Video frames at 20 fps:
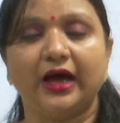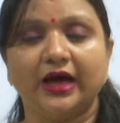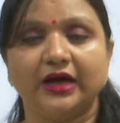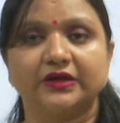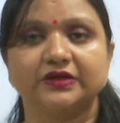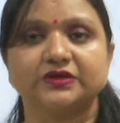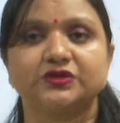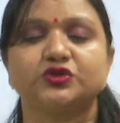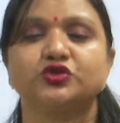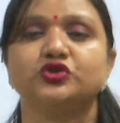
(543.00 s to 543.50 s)

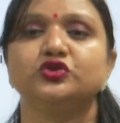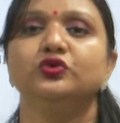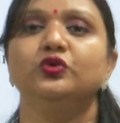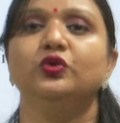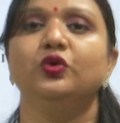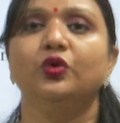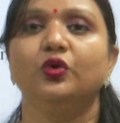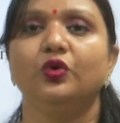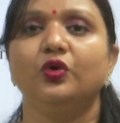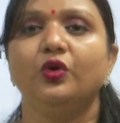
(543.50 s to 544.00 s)
us to
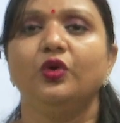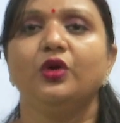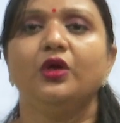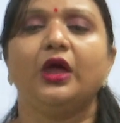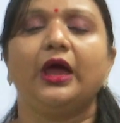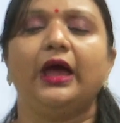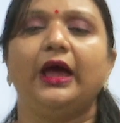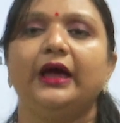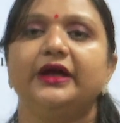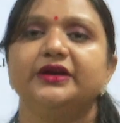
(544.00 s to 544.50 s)
go
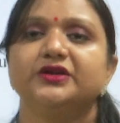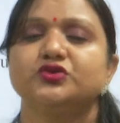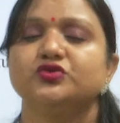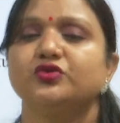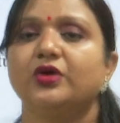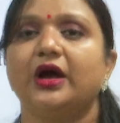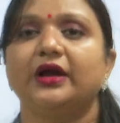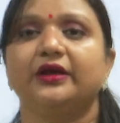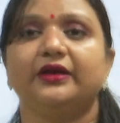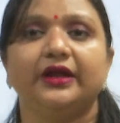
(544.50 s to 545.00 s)
and
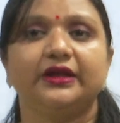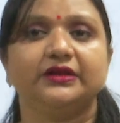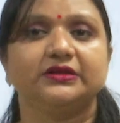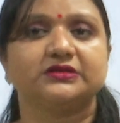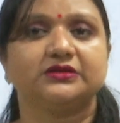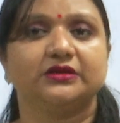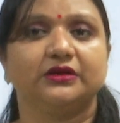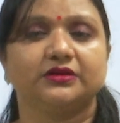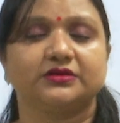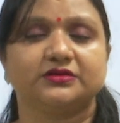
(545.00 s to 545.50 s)
to
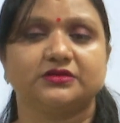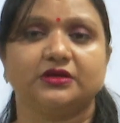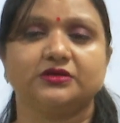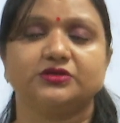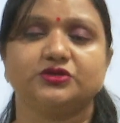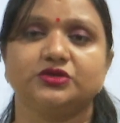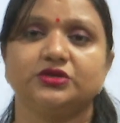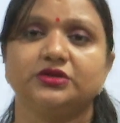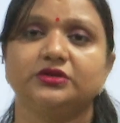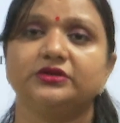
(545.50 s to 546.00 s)
attend uh,
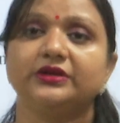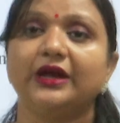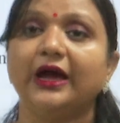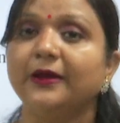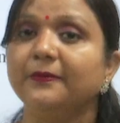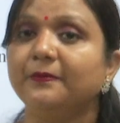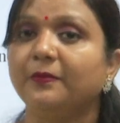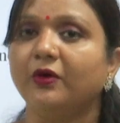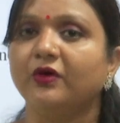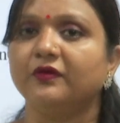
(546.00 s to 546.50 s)
such
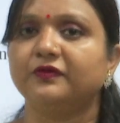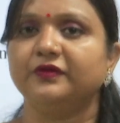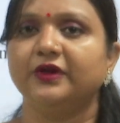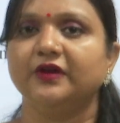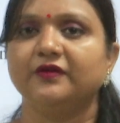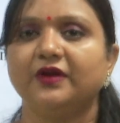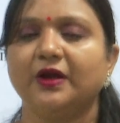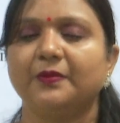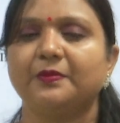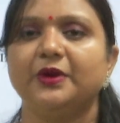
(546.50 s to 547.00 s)
type of
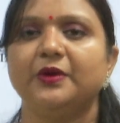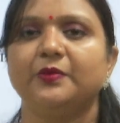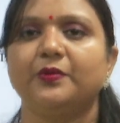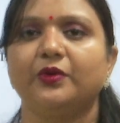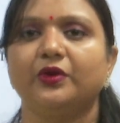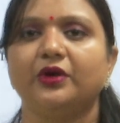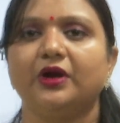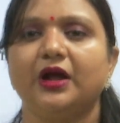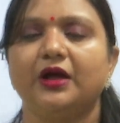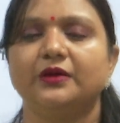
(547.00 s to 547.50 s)
development
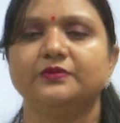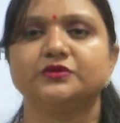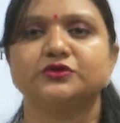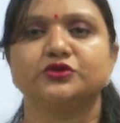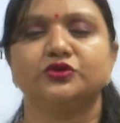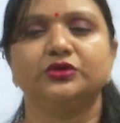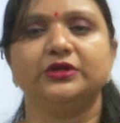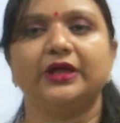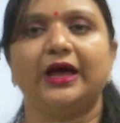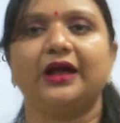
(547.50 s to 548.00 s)
program.
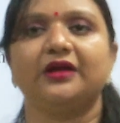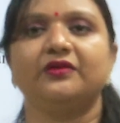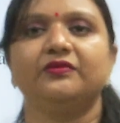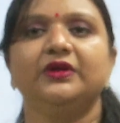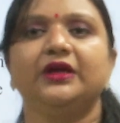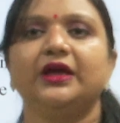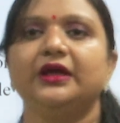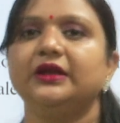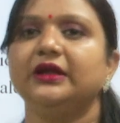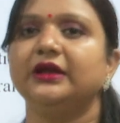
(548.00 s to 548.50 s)
So, that
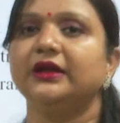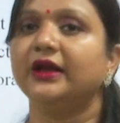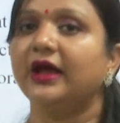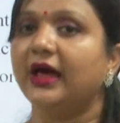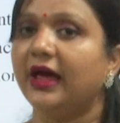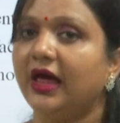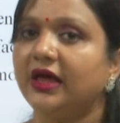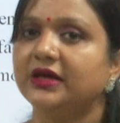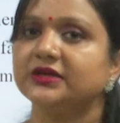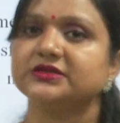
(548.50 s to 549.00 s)
we can
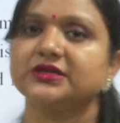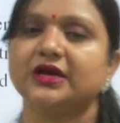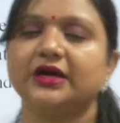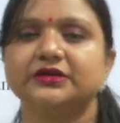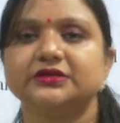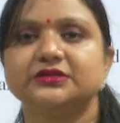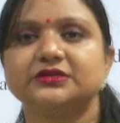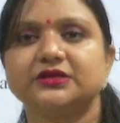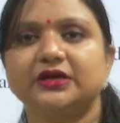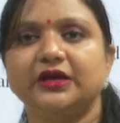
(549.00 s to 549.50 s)
enhance
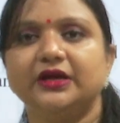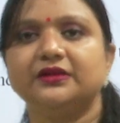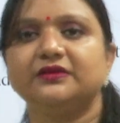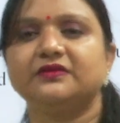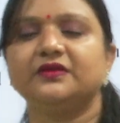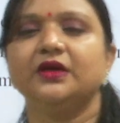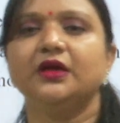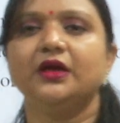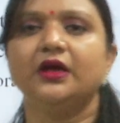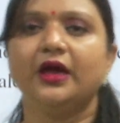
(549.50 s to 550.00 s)
our
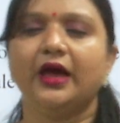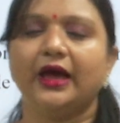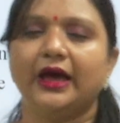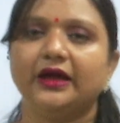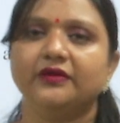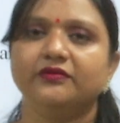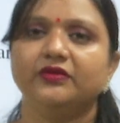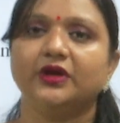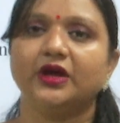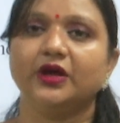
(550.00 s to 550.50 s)
skills
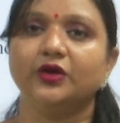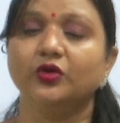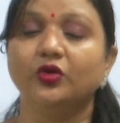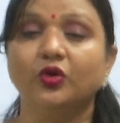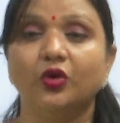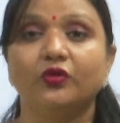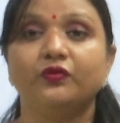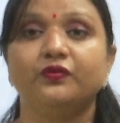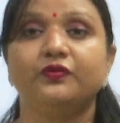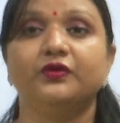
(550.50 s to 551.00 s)
and we can
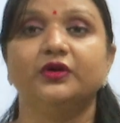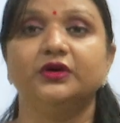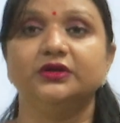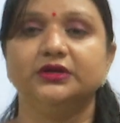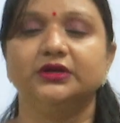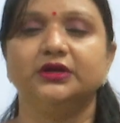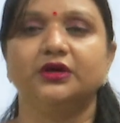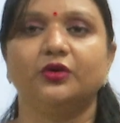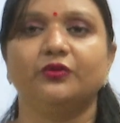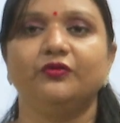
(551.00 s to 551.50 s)
go
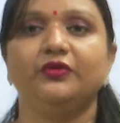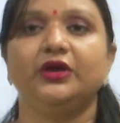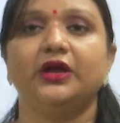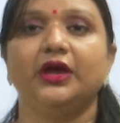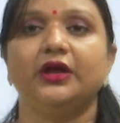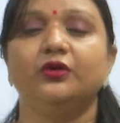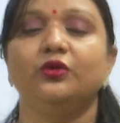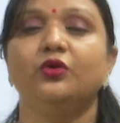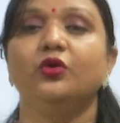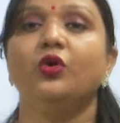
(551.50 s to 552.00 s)
further, we
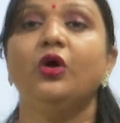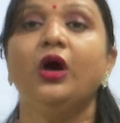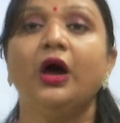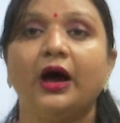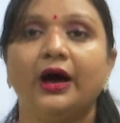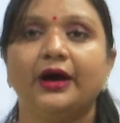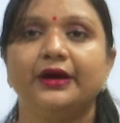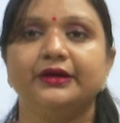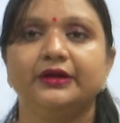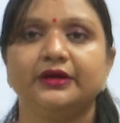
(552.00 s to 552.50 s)
can go
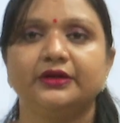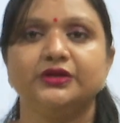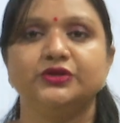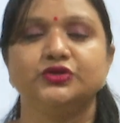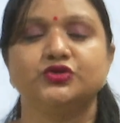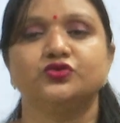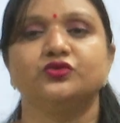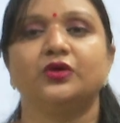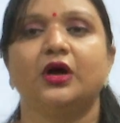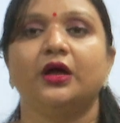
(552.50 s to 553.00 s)
higher
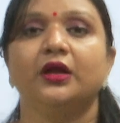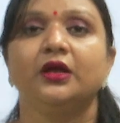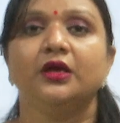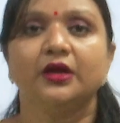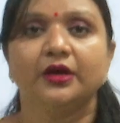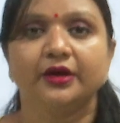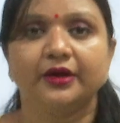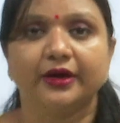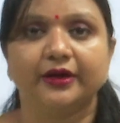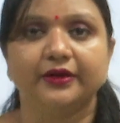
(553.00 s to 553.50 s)
into our
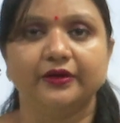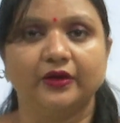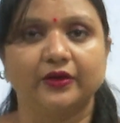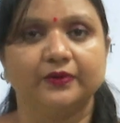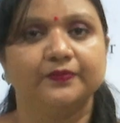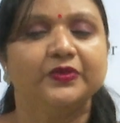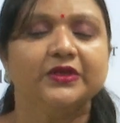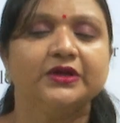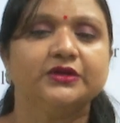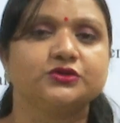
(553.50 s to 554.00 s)

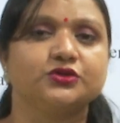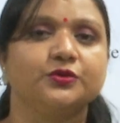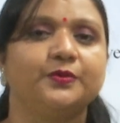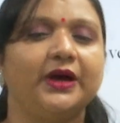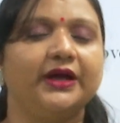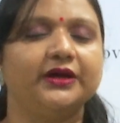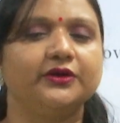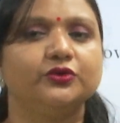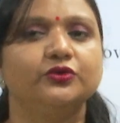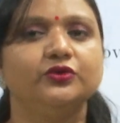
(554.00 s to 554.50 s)
career. So,
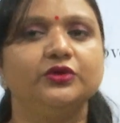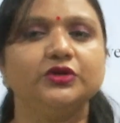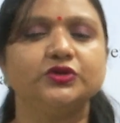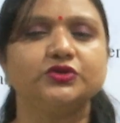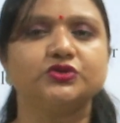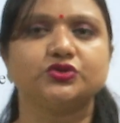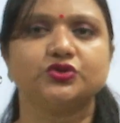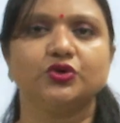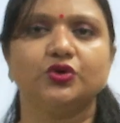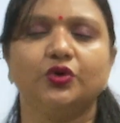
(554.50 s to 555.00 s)
by doing
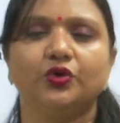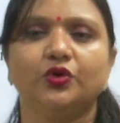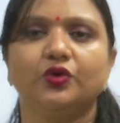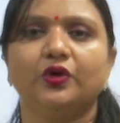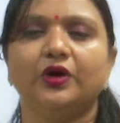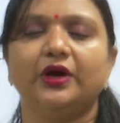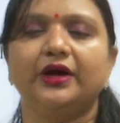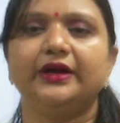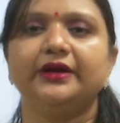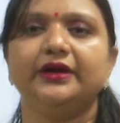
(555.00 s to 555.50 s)

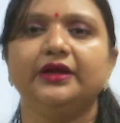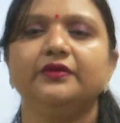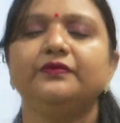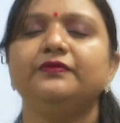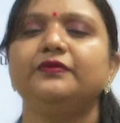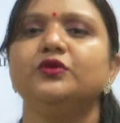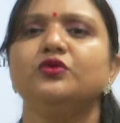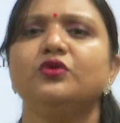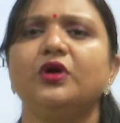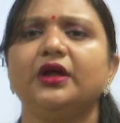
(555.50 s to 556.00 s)
so and
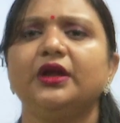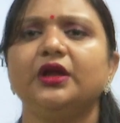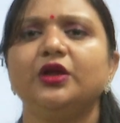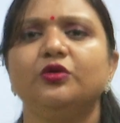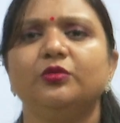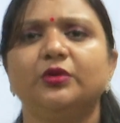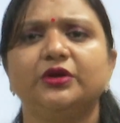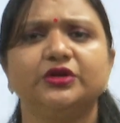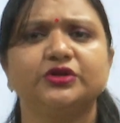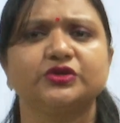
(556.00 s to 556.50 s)
if you are a
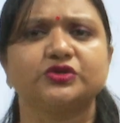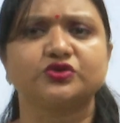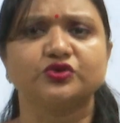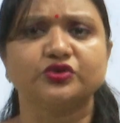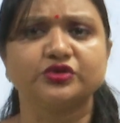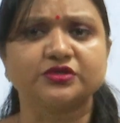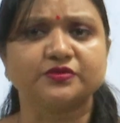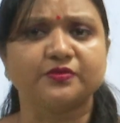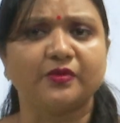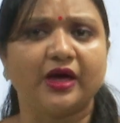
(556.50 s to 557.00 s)
human
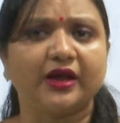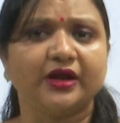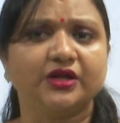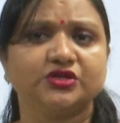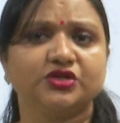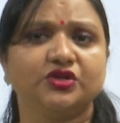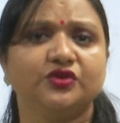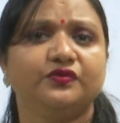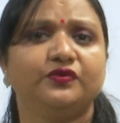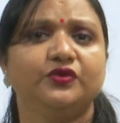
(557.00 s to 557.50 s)
resource
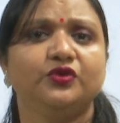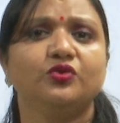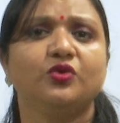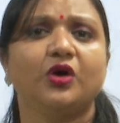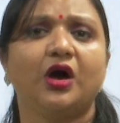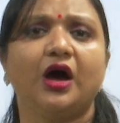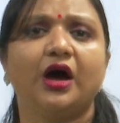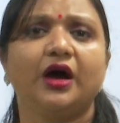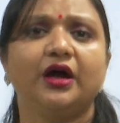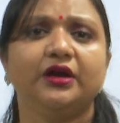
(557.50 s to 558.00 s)
manager, if
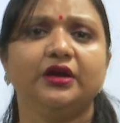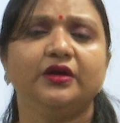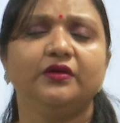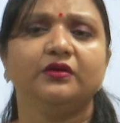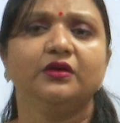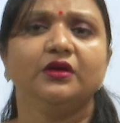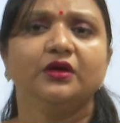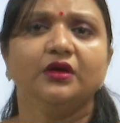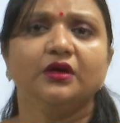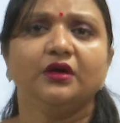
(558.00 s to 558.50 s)
you are
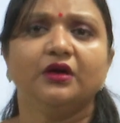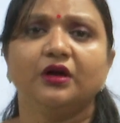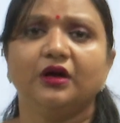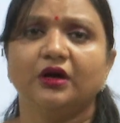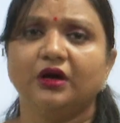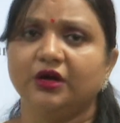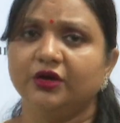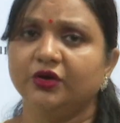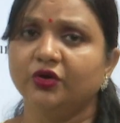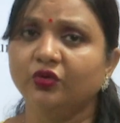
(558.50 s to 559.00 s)
in
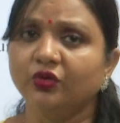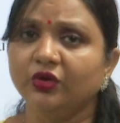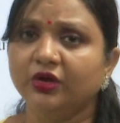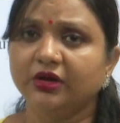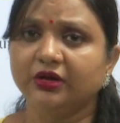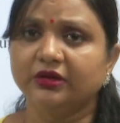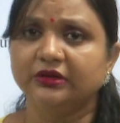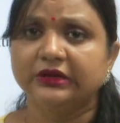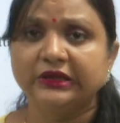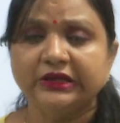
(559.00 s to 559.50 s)
uh,
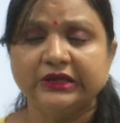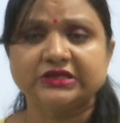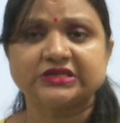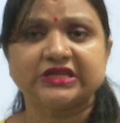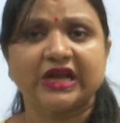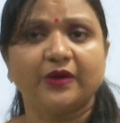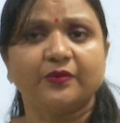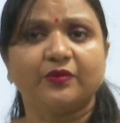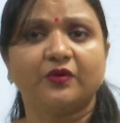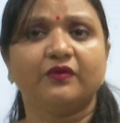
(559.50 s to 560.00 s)
doing these
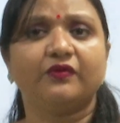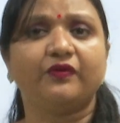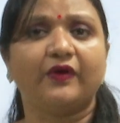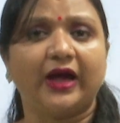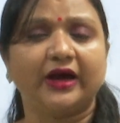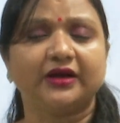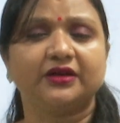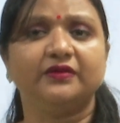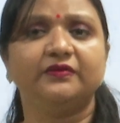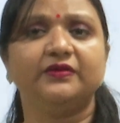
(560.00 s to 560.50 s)
type of
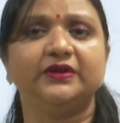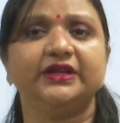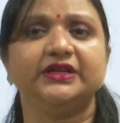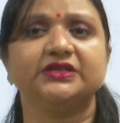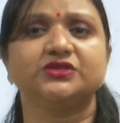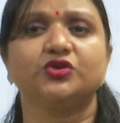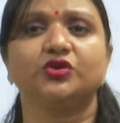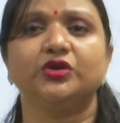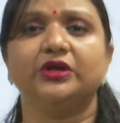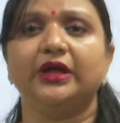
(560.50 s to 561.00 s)

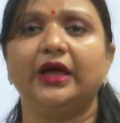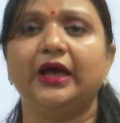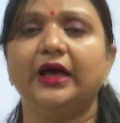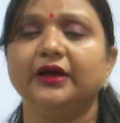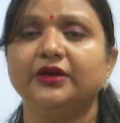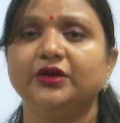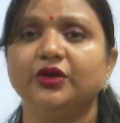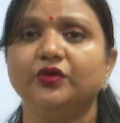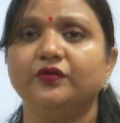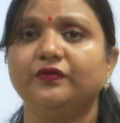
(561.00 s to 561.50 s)
activities or
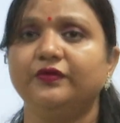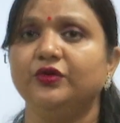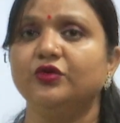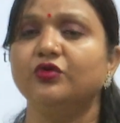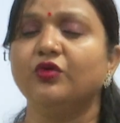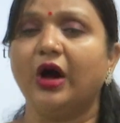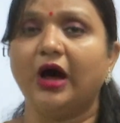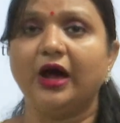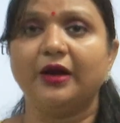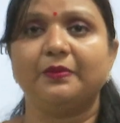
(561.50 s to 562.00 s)
and if
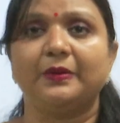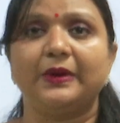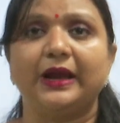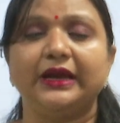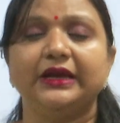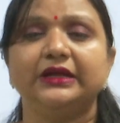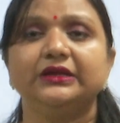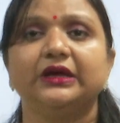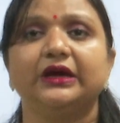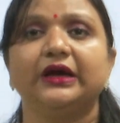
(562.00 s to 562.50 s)
you are
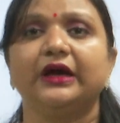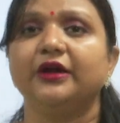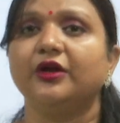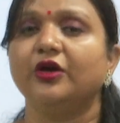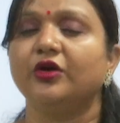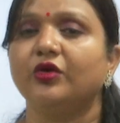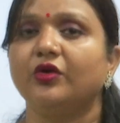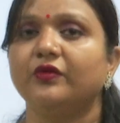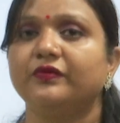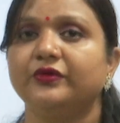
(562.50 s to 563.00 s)
planning the
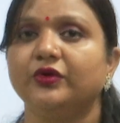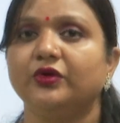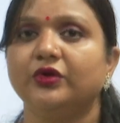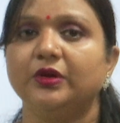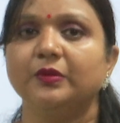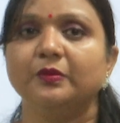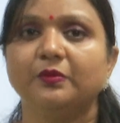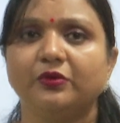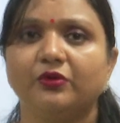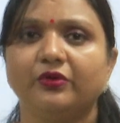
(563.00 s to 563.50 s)
career of your
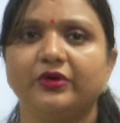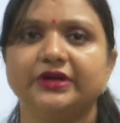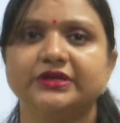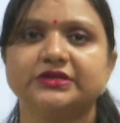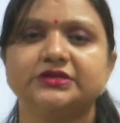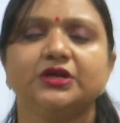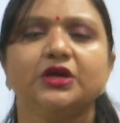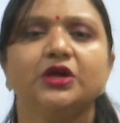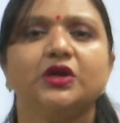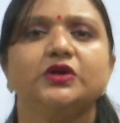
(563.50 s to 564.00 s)

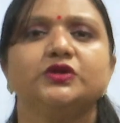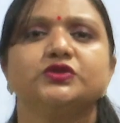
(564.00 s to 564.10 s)
employees.